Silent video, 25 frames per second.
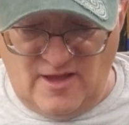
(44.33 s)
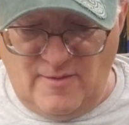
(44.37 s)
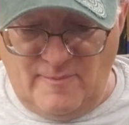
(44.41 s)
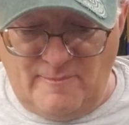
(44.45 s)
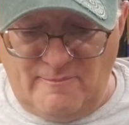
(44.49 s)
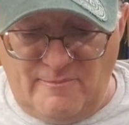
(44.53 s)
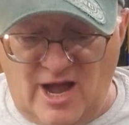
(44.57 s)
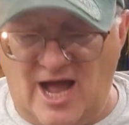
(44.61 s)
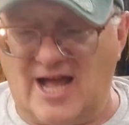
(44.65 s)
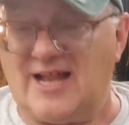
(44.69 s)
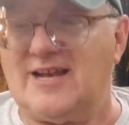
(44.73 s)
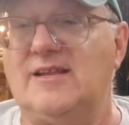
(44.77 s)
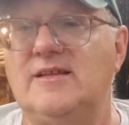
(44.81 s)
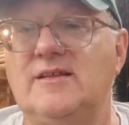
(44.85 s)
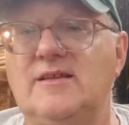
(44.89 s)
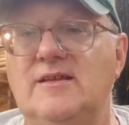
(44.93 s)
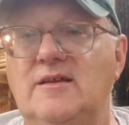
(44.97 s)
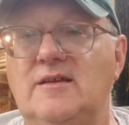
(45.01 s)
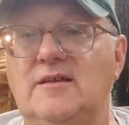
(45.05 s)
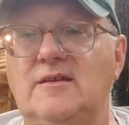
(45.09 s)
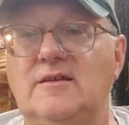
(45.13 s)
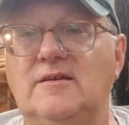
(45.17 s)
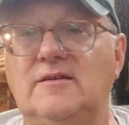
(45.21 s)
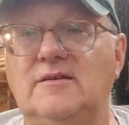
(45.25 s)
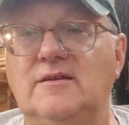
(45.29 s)
But
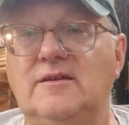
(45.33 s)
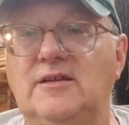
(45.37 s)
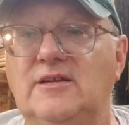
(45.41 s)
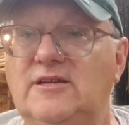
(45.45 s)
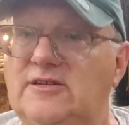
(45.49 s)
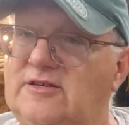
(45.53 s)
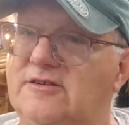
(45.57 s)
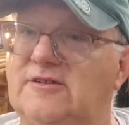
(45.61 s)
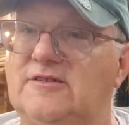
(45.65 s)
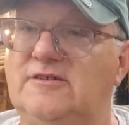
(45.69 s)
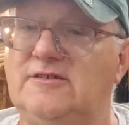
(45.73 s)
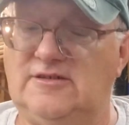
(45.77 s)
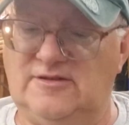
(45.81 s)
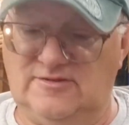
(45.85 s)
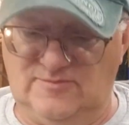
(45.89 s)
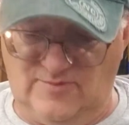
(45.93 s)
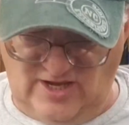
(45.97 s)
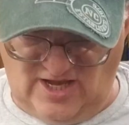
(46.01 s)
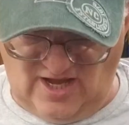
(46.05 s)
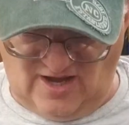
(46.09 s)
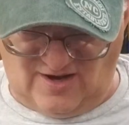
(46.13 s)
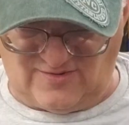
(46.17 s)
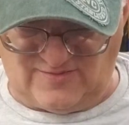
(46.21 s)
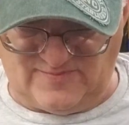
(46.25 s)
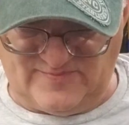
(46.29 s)
here we
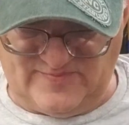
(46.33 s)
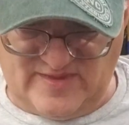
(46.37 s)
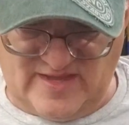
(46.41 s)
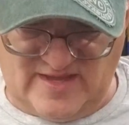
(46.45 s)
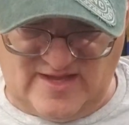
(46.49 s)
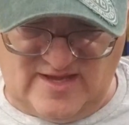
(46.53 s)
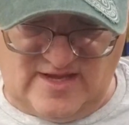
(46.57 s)
go.